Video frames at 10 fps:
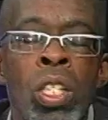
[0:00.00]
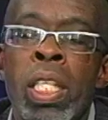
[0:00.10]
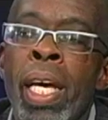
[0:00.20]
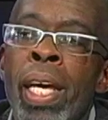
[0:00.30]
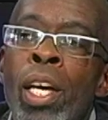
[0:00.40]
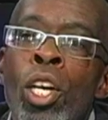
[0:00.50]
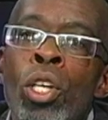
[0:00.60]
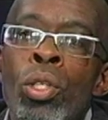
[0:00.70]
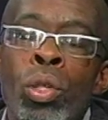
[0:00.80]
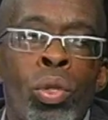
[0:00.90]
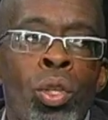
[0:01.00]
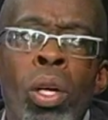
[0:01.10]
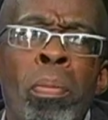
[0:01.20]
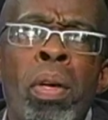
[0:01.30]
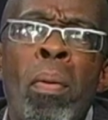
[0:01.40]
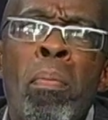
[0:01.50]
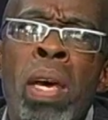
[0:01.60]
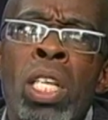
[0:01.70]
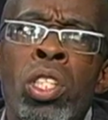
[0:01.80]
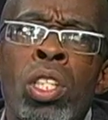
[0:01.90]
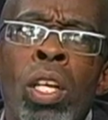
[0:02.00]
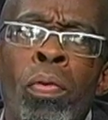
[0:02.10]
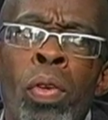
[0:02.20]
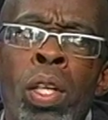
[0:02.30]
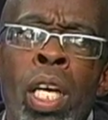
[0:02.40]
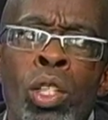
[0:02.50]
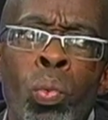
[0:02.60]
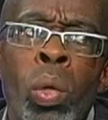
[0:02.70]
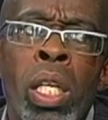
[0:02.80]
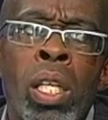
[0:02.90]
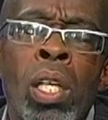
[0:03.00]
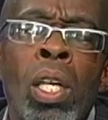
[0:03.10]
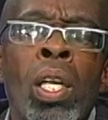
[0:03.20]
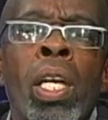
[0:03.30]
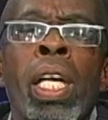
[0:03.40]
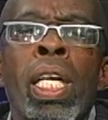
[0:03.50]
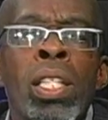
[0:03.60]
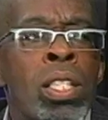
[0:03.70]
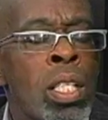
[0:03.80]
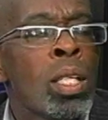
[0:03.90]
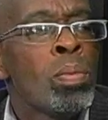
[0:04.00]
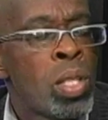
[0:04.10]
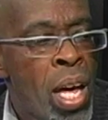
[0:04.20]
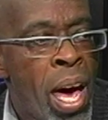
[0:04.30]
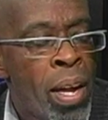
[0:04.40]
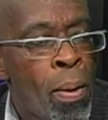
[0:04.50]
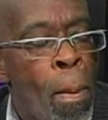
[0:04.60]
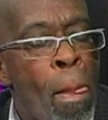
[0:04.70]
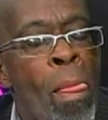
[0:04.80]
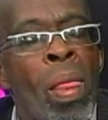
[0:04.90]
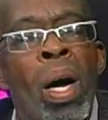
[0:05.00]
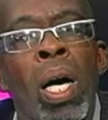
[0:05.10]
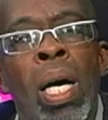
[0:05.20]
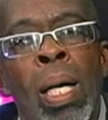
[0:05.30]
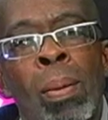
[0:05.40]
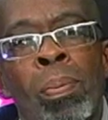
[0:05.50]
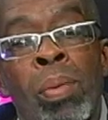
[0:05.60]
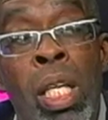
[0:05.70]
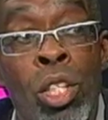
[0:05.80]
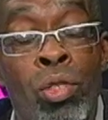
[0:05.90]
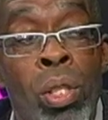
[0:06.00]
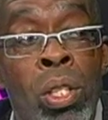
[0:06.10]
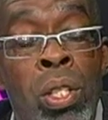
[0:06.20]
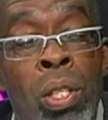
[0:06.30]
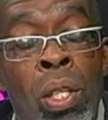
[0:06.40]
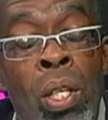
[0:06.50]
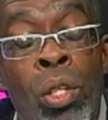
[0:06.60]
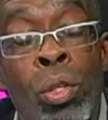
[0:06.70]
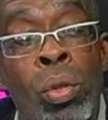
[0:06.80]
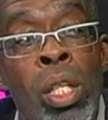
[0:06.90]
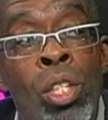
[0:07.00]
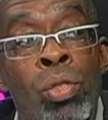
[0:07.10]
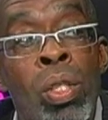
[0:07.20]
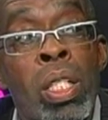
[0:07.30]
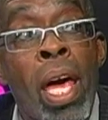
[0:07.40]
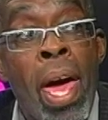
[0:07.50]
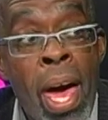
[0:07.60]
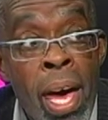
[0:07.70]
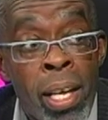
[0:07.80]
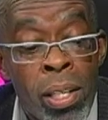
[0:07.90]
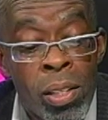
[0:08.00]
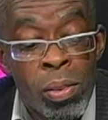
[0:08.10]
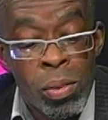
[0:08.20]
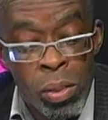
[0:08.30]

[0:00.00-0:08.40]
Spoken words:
today. So it's going to be a major thing for the next week. It seems that Newt Gingrich, and